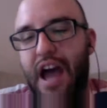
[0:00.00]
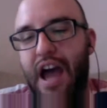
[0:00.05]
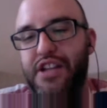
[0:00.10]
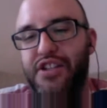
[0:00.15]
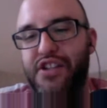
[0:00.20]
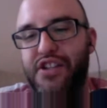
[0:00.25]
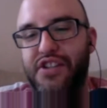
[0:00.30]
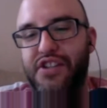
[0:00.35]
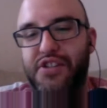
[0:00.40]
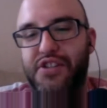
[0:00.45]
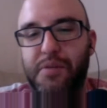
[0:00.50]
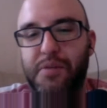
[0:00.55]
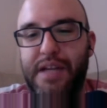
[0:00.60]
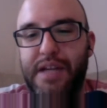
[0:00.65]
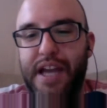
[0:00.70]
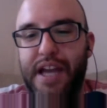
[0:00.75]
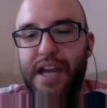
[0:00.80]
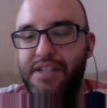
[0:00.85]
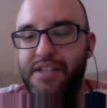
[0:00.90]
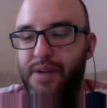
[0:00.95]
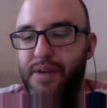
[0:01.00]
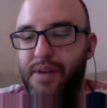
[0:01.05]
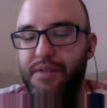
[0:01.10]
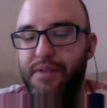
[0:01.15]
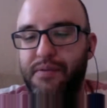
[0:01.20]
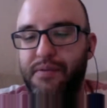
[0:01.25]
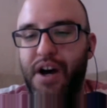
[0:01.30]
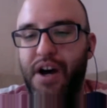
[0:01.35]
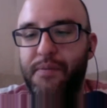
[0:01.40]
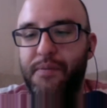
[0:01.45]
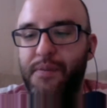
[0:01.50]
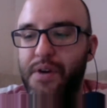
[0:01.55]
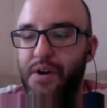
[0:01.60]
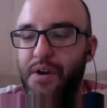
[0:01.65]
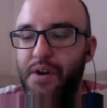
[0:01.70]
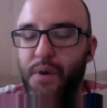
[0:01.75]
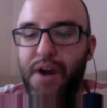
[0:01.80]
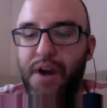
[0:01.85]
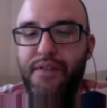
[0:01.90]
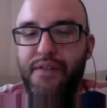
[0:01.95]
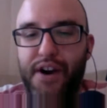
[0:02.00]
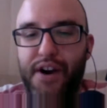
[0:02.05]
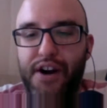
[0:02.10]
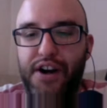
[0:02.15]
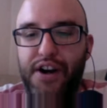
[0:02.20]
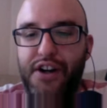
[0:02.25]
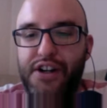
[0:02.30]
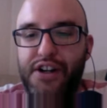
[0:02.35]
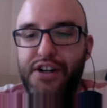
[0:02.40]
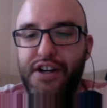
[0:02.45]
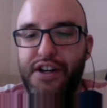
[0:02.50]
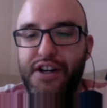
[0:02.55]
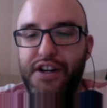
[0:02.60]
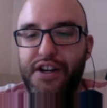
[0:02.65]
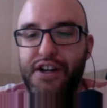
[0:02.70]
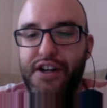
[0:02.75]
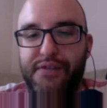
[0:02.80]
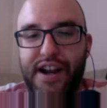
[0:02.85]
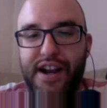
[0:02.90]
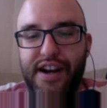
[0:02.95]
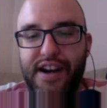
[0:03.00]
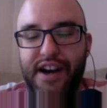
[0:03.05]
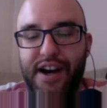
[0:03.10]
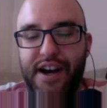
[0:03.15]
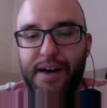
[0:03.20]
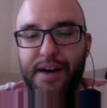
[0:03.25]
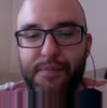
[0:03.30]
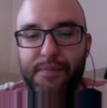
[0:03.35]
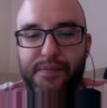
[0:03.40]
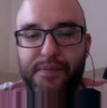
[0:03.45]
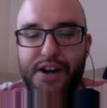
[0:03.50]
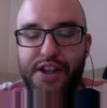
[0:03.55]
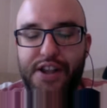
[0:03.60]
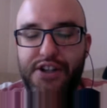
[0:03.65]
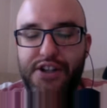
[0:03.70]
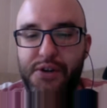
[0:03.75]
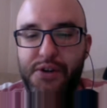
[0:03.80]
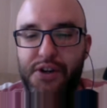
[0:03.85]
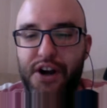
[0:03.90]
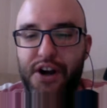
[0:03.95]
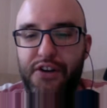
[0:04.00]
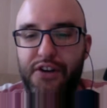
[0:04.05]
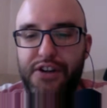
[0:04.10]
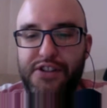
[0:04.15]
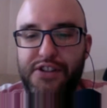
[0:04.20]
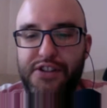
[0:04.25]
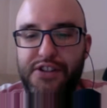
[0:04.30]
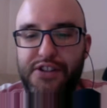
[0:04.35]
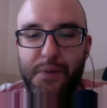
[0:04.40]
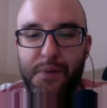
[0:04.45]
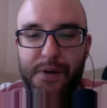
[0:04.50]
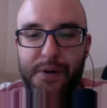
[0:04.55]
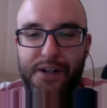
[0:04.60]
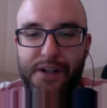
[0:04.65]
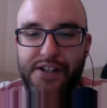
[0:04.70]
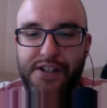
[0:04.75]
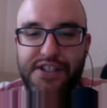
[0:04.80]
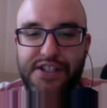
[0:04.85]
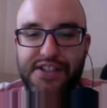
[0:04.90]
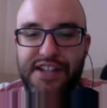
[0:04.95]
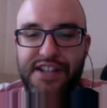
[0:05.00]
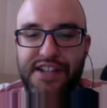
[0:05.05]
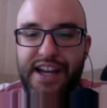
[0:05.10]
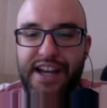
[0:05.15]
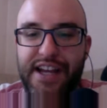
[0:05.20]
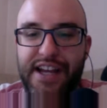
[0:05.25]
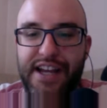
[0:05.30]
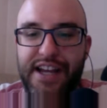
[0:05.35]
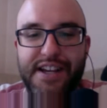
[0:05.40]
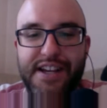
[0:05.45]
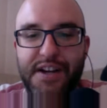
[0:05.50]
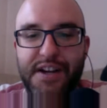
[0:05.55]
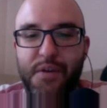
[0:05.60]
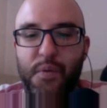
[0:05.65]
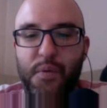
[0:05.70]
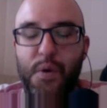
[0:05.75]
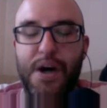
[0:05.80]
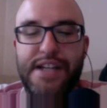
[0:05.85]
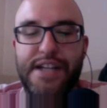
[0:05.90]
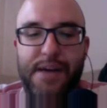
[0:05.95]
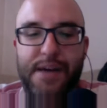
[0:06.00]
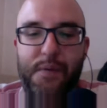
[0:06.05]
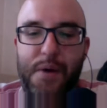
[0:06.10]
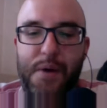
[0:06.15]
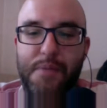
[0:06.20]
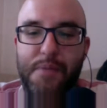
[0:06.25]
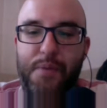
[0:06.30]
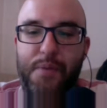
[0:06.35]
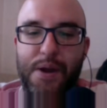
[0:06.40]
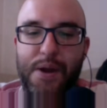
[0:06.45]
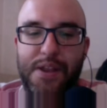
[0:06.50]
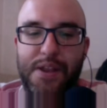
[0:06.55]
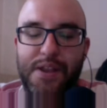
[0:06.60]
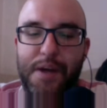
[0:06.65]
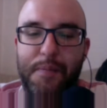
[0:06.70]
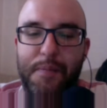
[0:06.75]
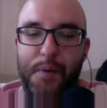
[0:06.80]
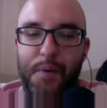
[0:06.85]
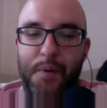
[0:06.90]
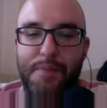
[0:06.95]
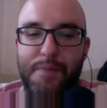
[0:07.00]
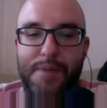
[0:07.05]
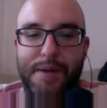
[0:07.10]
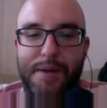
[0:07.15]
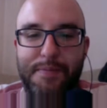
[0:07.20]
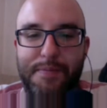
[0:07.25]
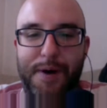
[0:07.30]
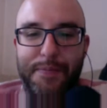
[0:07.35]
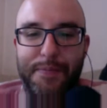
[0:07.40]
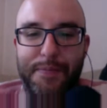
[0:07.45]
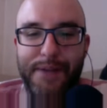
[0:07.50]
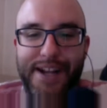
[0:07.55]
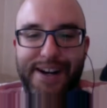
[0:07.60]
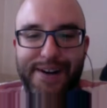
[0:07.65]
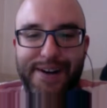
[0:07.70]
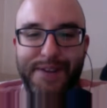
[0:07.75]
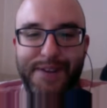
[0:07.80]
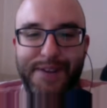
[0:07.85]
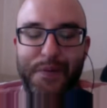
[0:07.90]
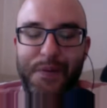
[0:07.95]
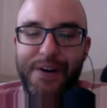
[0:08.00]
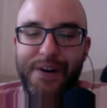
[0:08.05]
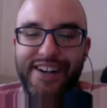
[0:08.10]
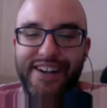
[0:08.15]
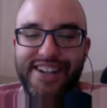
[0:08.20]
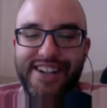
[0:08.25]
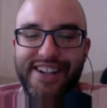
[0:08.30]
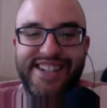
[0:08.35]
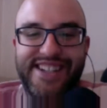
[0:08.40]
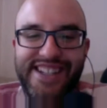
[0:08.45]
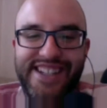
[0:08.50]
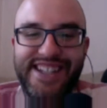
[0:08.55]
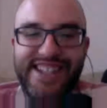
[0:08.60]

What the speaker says: I just assume he has been. One of our good friend of the show, Carly's coworkers, was at one point the #1 pinball player in the world,